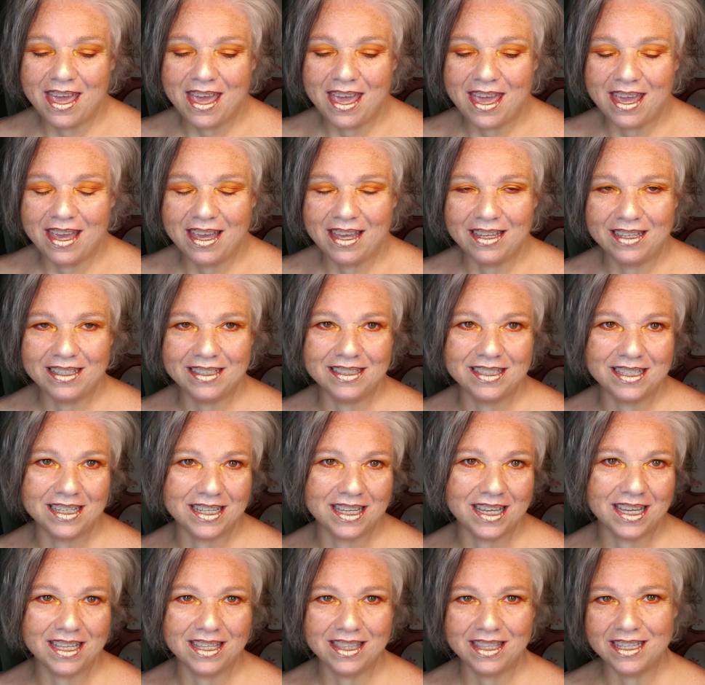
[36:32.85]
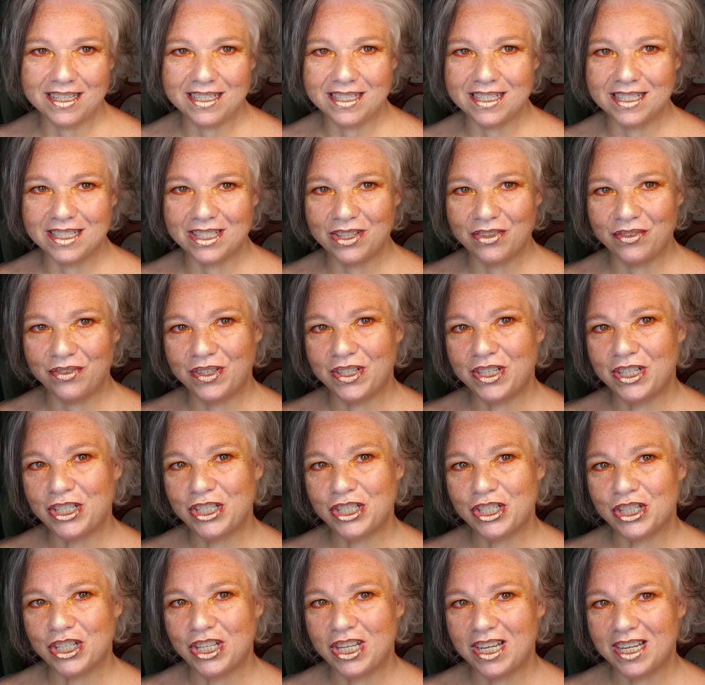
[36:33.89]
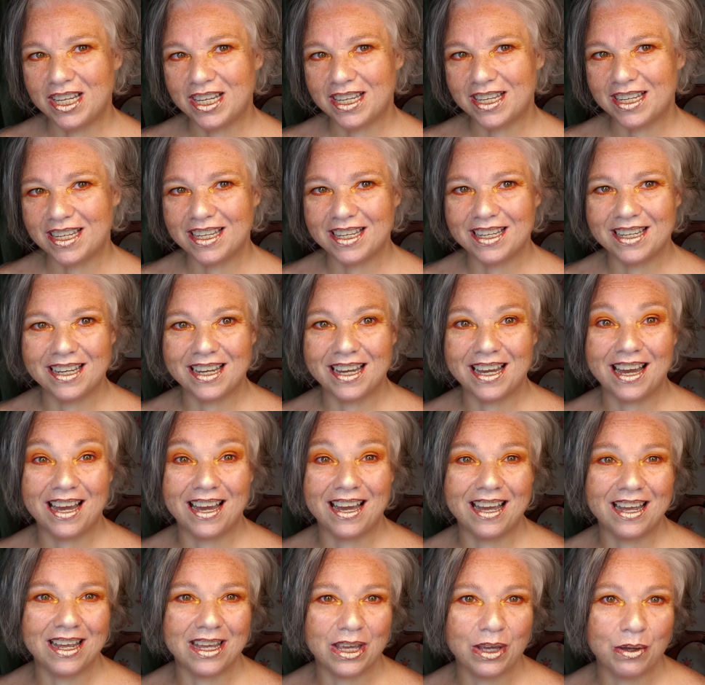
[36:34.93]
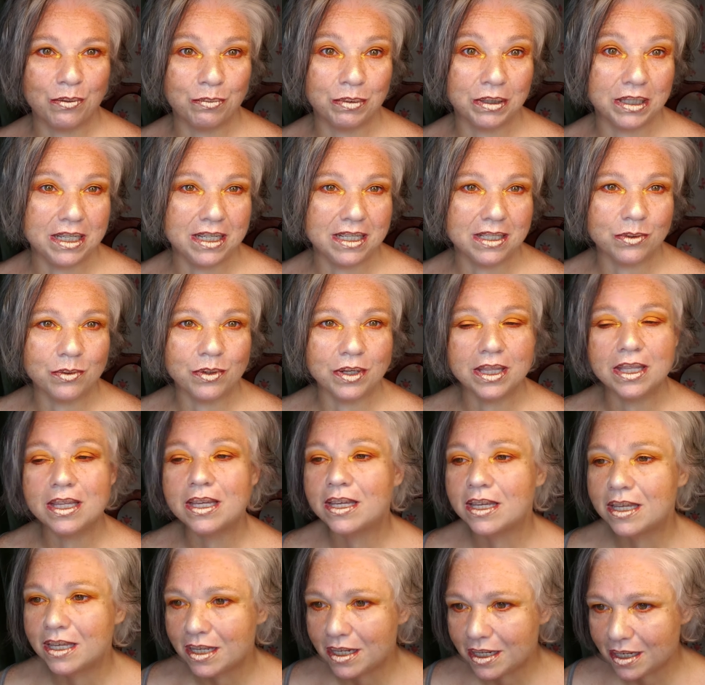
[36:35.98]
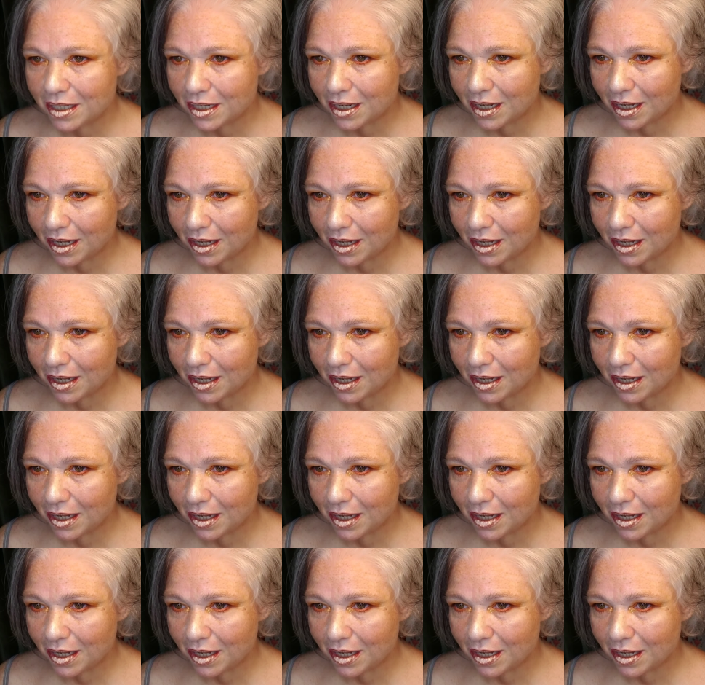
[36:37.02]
And again, this is the finished look. I am pleased with it.